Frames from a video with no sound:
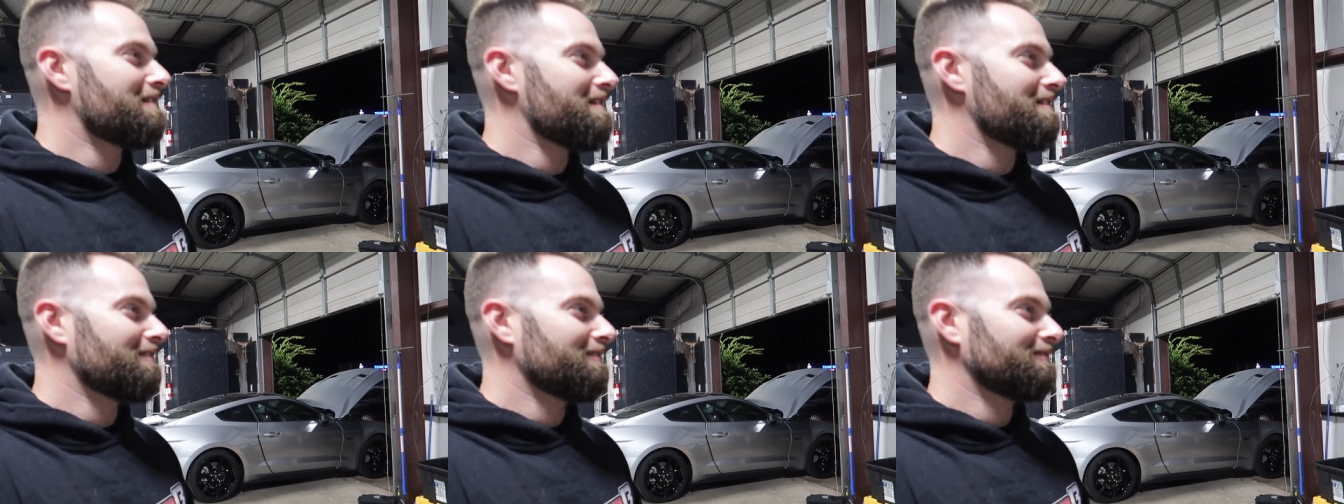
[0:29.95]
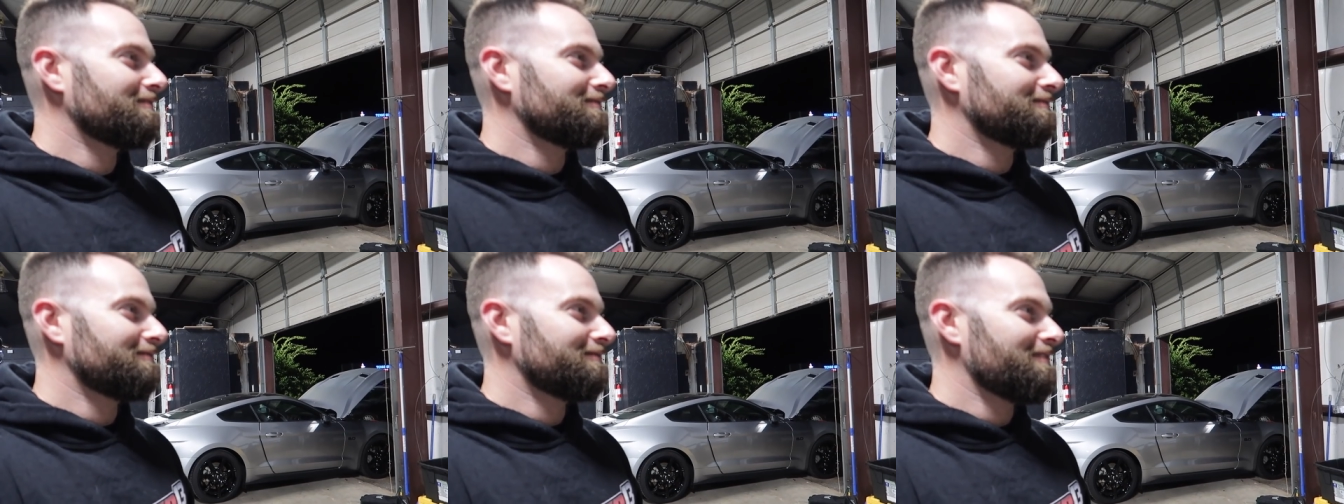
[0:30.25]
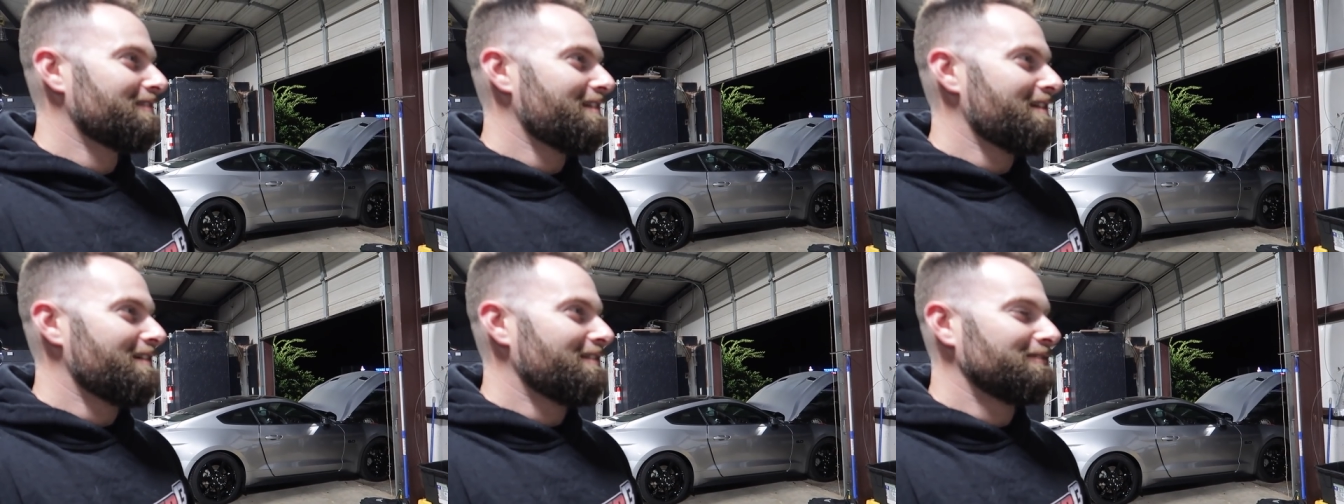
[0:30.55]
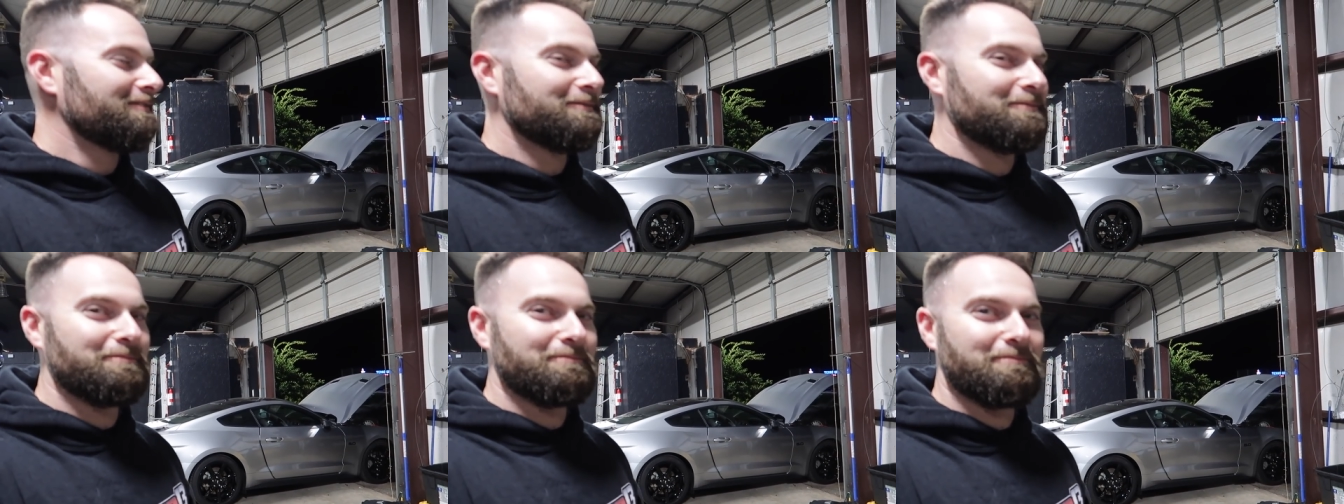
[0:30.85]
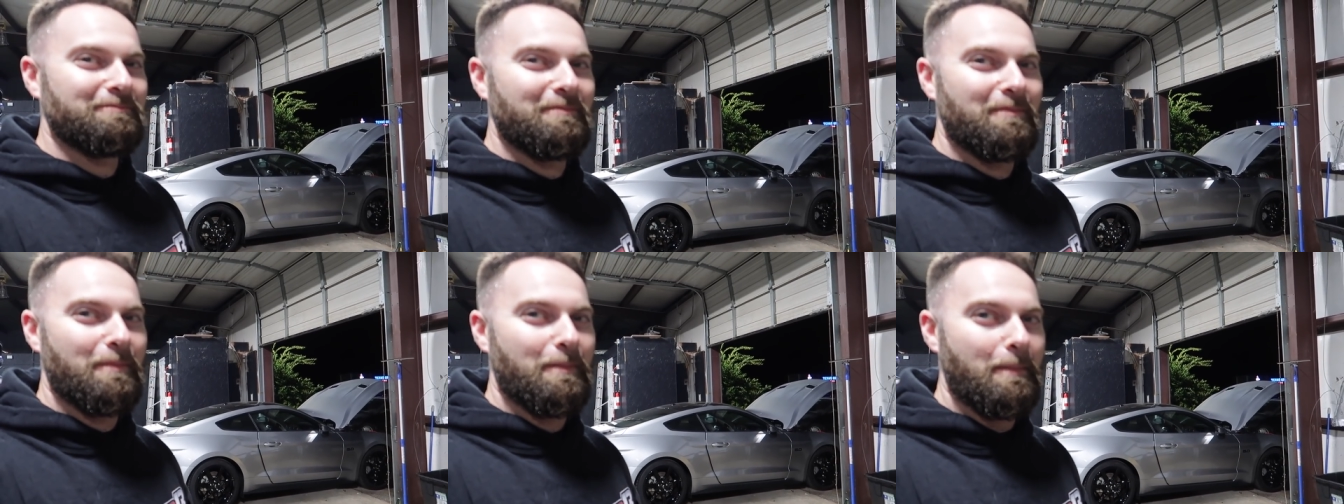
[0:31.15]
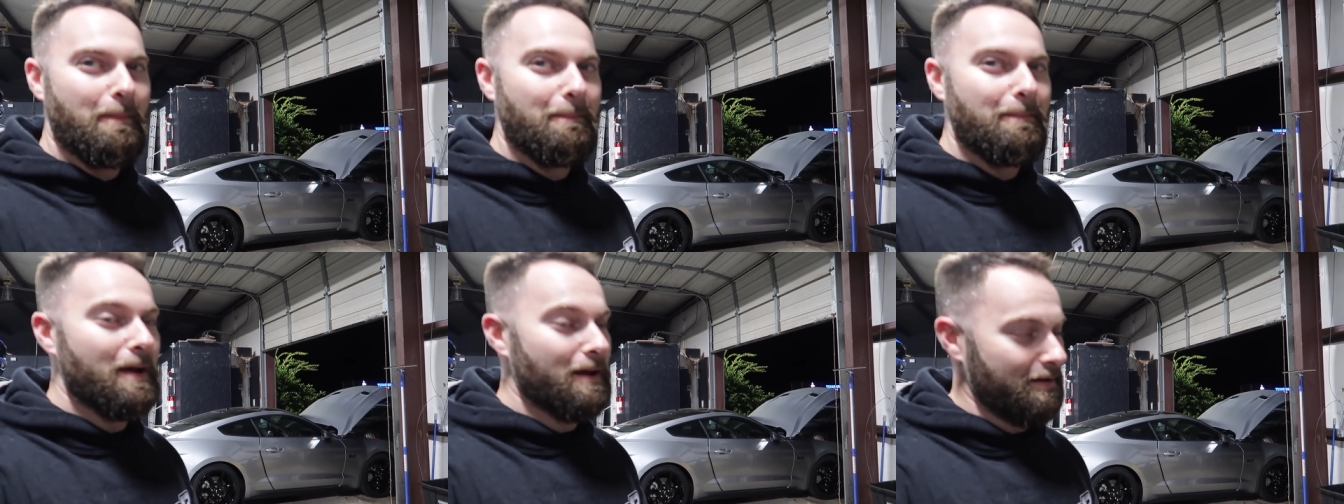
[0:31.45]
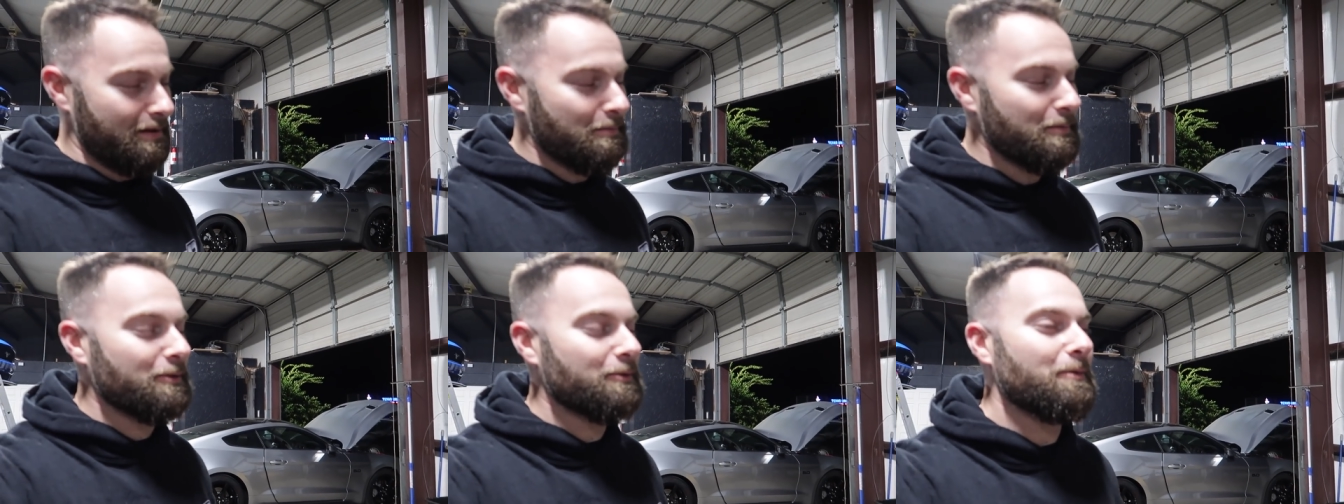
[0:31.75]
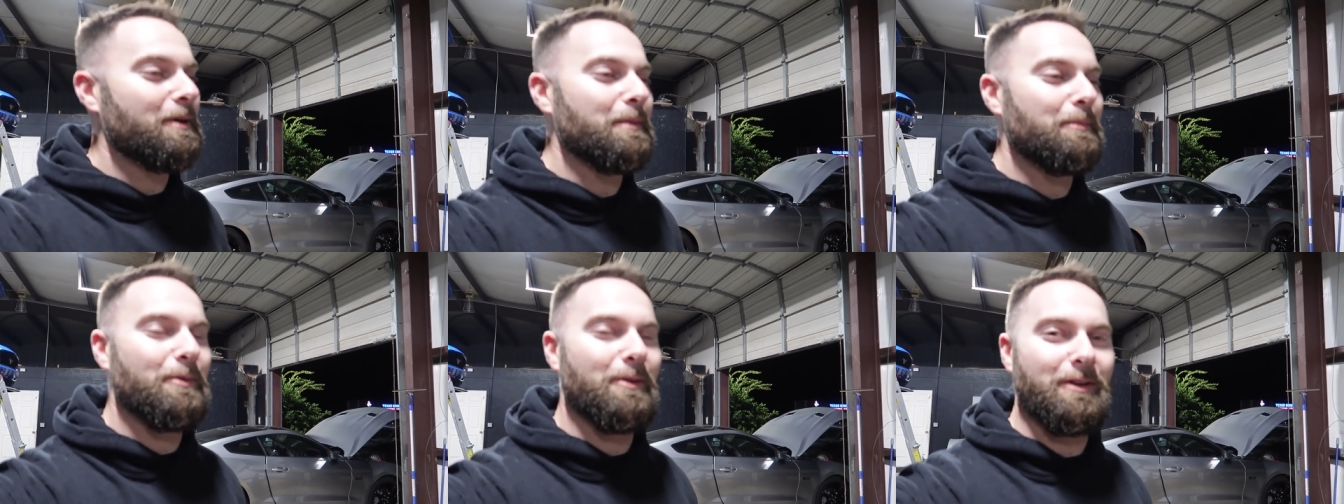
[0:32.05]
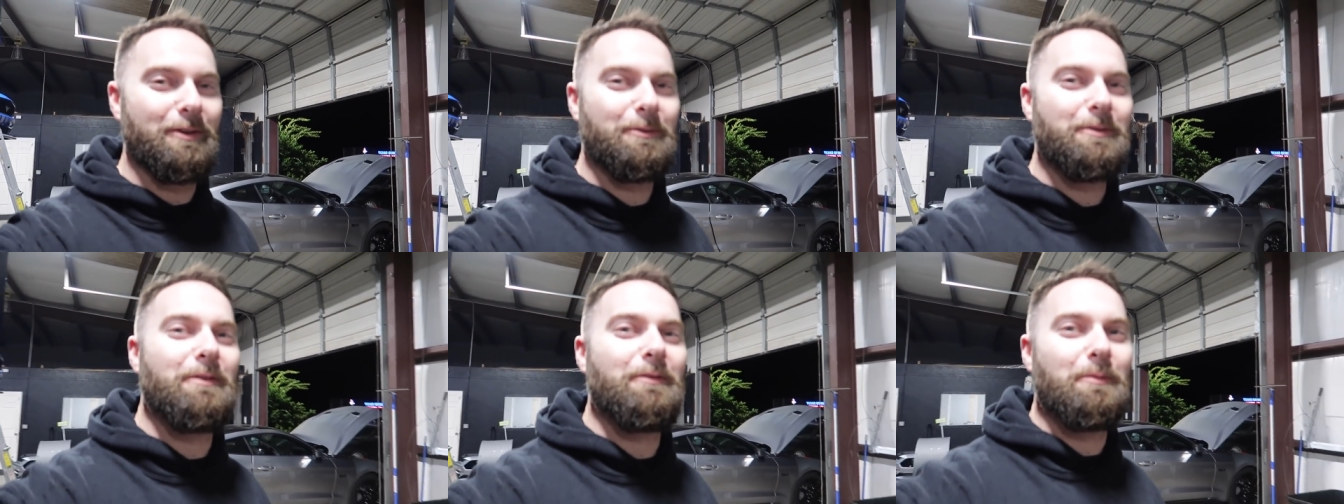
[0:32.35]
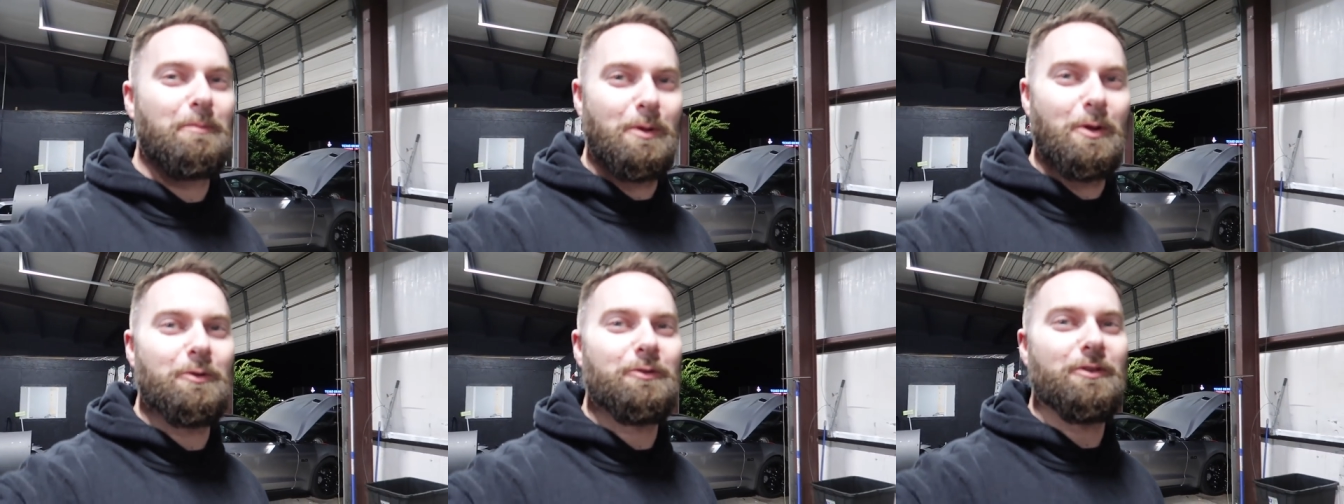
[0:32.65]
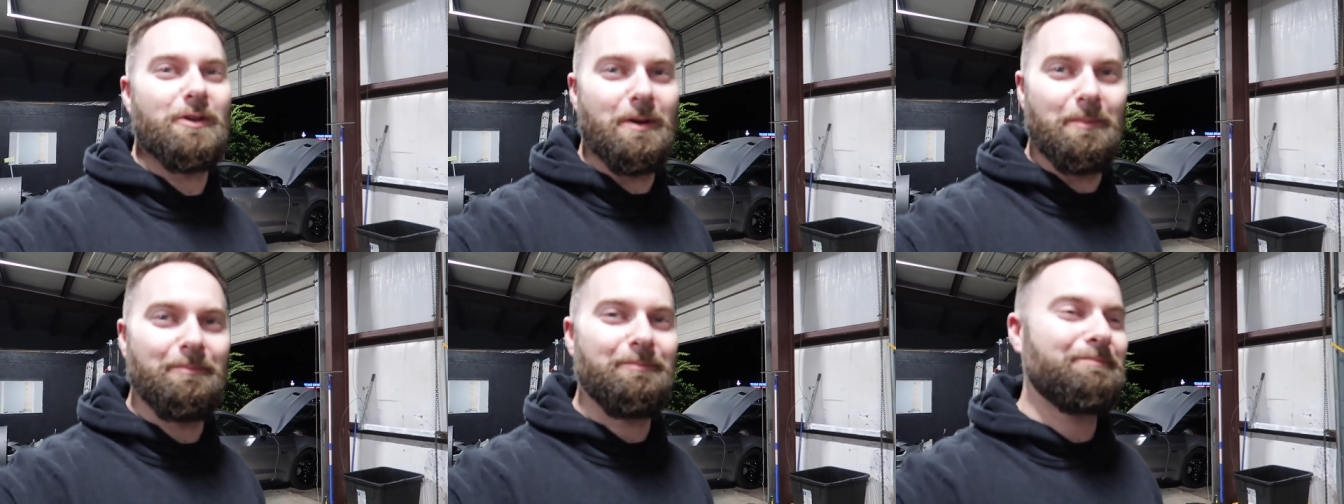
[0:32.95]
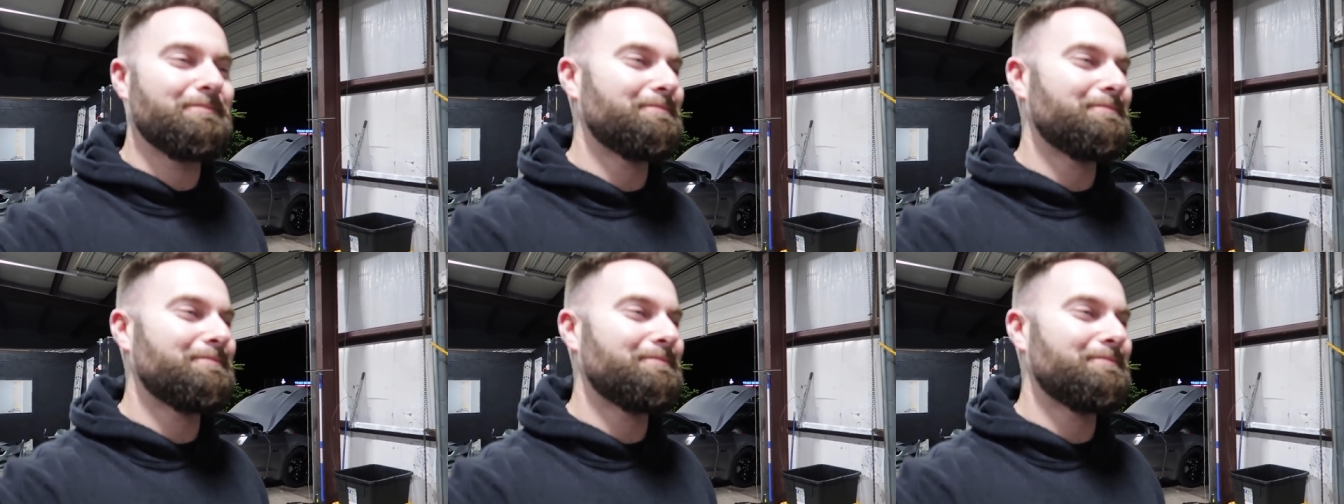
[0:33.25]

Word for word: You're at the right place if it blows up though. I am at the right place if it blows up.